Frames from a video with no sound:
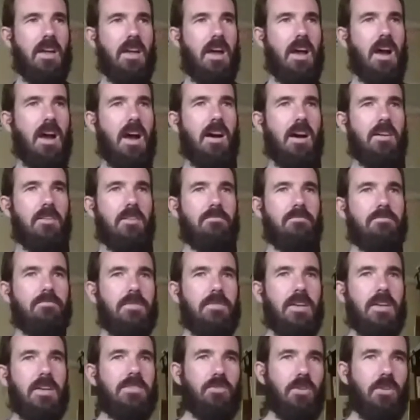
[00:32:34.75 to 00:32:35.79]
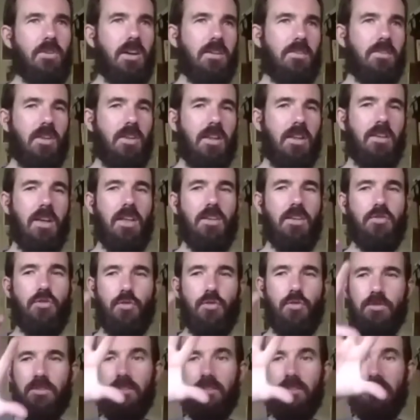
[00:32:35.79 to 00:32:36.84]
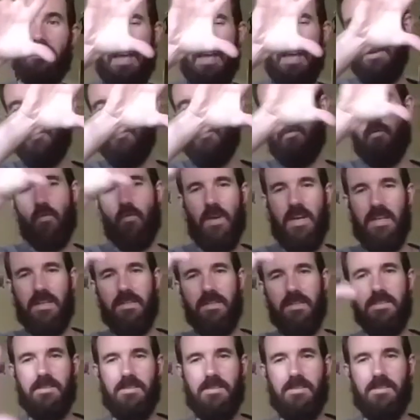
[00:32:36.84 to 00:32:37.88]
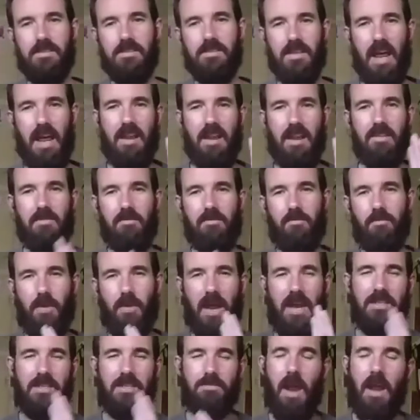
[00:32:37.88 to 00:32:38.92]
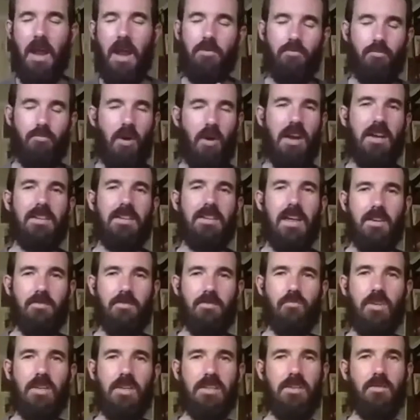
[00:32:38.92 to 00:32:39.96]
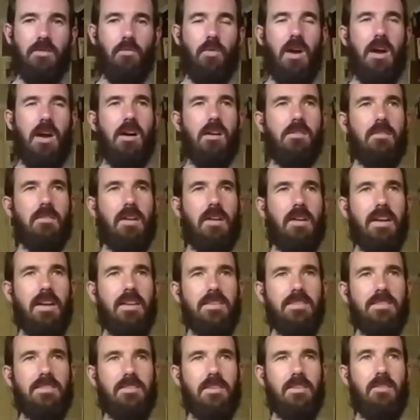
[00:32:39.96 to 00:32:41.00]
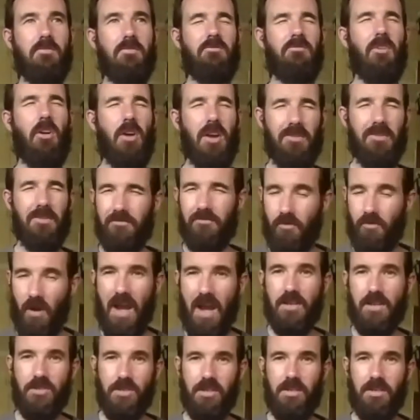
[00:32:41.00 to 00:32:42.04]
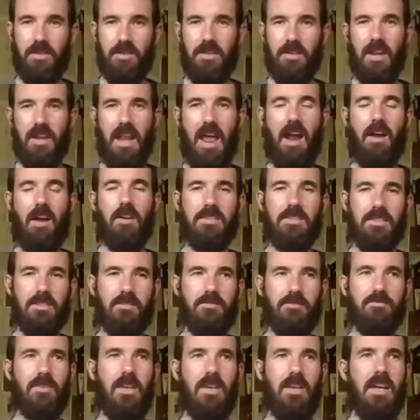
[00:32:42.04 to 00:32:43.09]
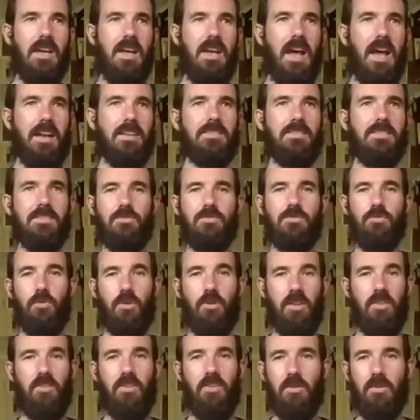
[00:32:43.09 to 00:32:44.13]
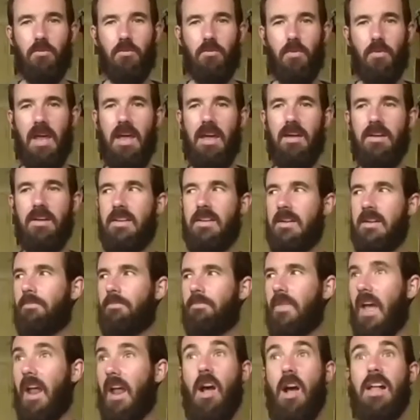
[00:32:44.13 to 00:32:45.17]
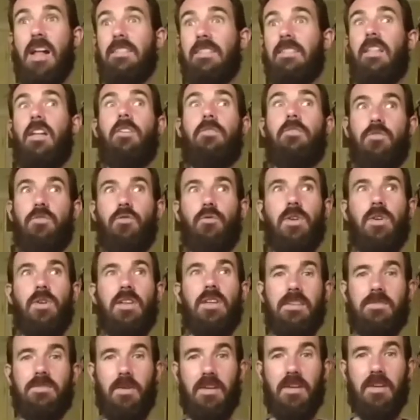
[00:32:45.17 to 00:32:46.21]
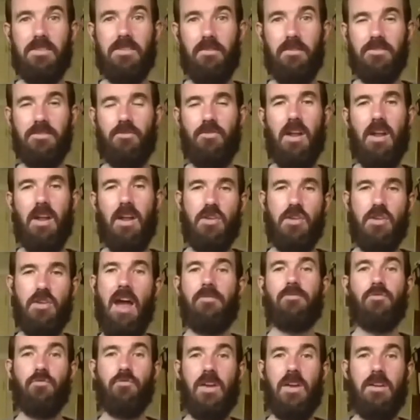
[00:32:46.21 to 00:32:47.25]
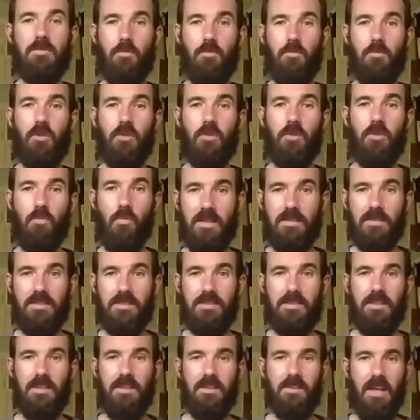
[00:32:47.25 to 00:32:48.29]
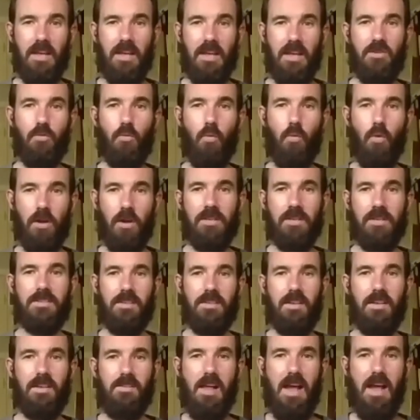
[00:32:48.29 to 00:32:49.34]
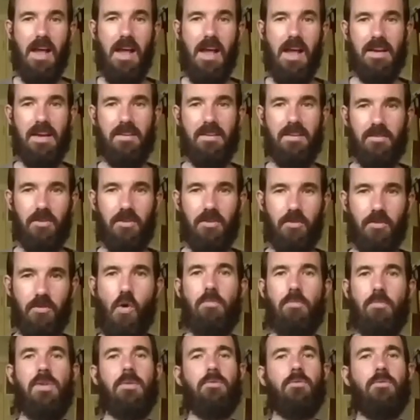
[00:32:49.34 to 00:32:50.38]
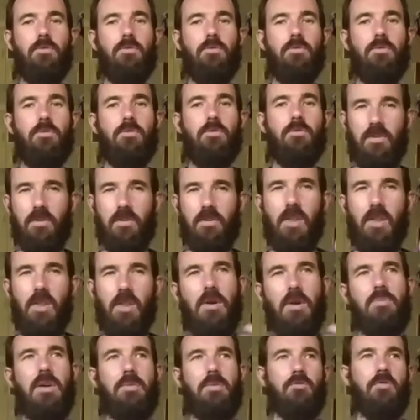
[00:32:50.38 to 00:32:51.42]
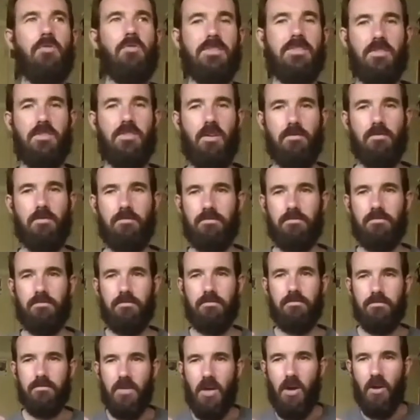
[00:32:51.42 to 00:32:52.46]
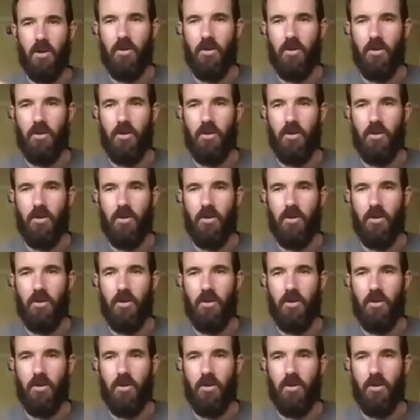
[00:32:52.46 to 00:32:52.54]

Um, it sort of, it, it uses like grids and page panel breakdown really well. And it's a very fractured narrative. And it's the sort of thing where, and I love doing this myself as a creator, you have to read it more than once. Like you want it to, like, you want people to, like when people read, oh no.